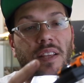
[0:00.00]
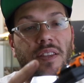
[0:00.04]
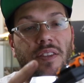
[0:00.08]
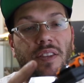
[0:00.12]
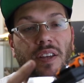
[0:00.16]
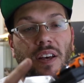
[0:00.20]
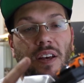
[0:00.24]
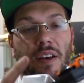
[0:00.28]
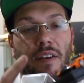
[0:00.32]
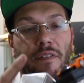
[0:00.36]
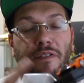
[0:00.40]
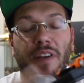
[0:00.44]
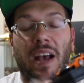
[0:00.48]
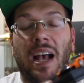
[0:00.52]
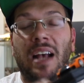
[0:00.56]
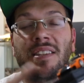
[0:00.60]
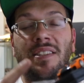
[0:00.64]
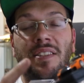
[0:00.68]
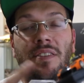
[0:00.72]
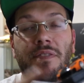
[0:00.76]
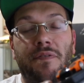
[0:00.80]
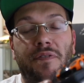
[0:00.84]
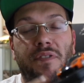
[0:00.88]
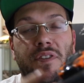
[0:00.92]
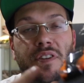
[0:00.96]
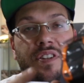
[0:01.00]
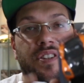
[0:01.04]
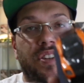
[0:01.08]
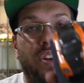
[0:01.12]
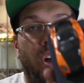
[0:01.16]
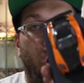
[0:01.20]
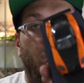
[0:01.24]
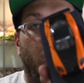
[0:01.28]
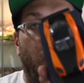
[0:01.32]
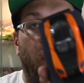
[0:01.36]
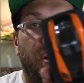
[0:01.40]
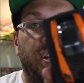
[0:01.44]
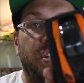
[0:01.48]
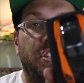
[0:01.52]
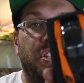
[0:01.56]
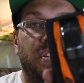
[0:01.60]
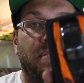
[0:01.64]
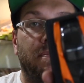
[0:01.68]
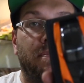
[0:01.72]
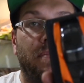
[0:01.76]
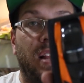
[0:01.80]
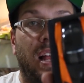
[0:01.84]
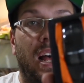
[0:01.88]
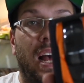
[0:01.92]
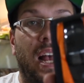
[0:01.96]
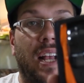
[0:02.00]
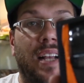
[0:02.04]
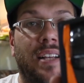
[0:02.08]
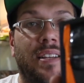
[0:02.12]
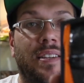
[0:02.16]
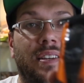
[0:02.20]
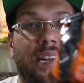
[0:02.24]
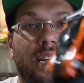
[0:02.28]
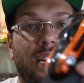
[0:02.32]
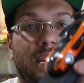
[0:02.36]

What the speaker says: the Fast and Furious orange and black